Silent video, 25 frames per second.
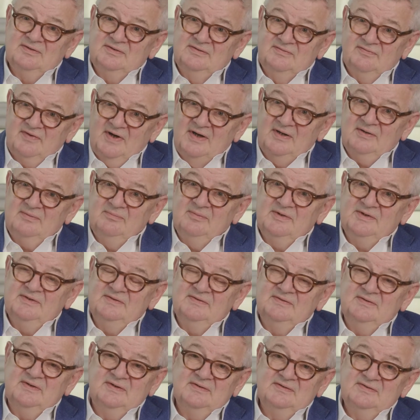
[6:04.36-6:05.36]

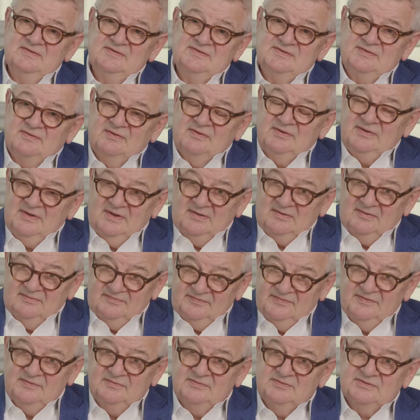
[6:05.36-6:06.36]
environment and destroy our
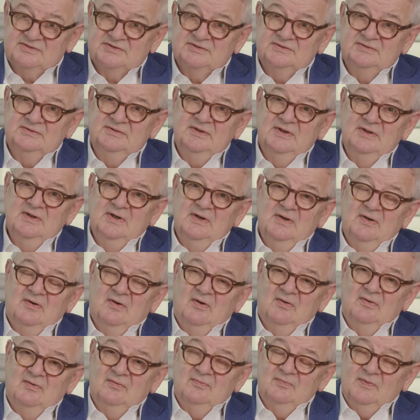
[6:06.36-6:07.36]
future,
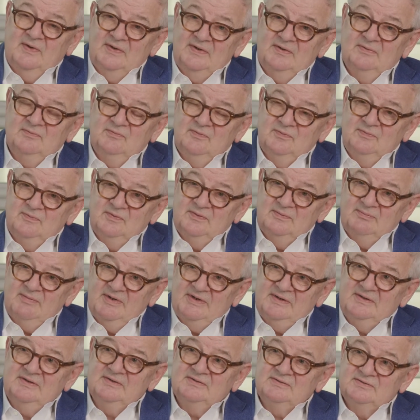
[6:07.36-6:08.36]
or whether we will
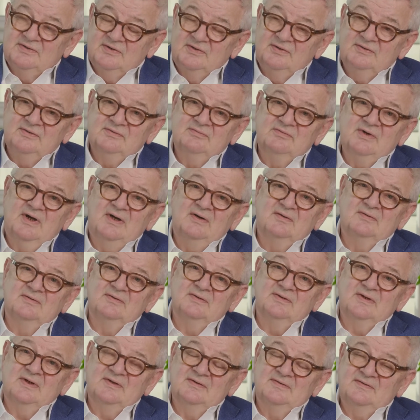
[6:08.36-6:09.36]
make a
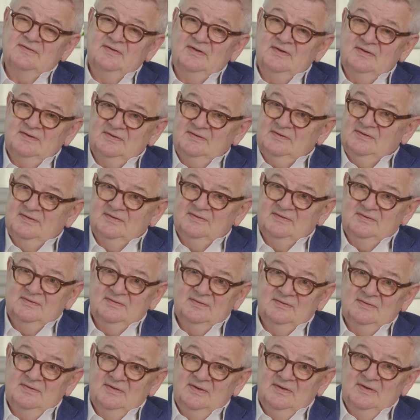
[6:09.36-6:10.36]
turnaround. I think
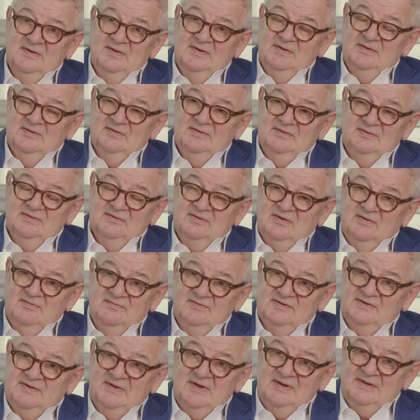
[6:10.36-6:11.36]

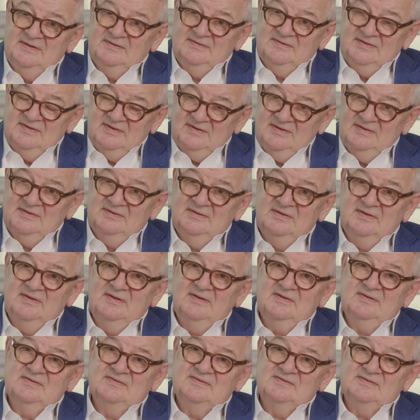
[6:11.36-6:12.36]
COVID-19
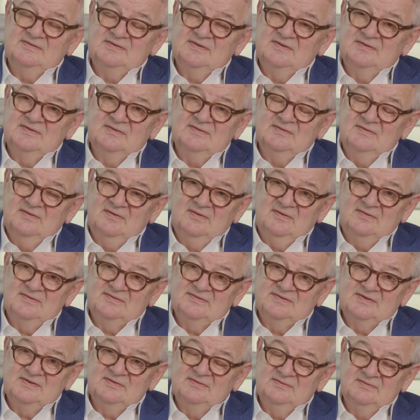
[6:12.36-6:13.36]
has
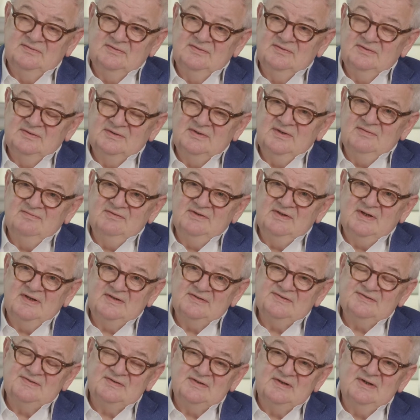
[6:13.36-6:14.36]
also given
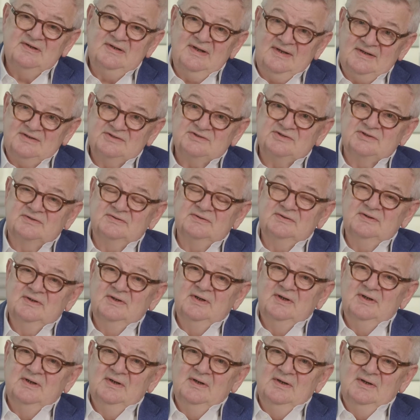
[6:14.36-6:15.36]
us a lecture.
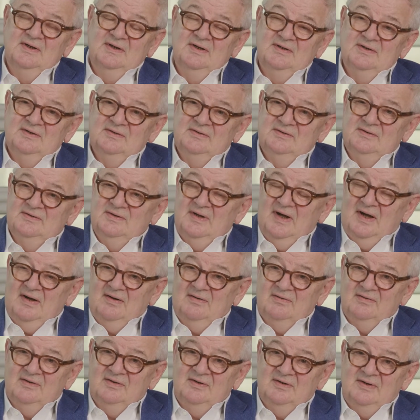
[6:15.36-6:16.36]

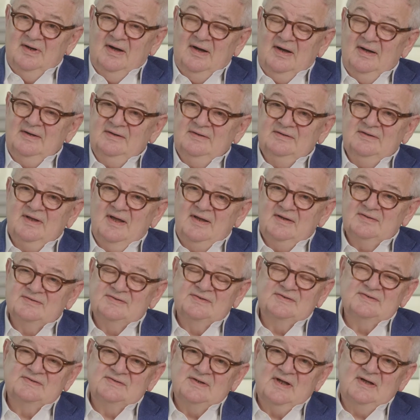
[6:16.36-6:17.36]
Our high-tech
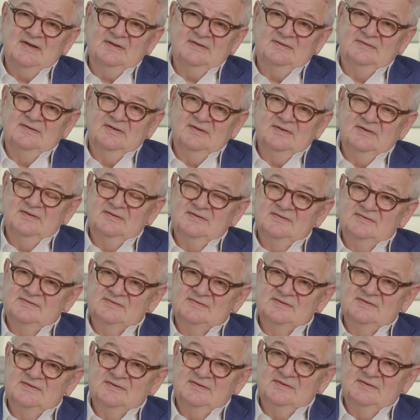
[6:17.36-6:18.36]
societies,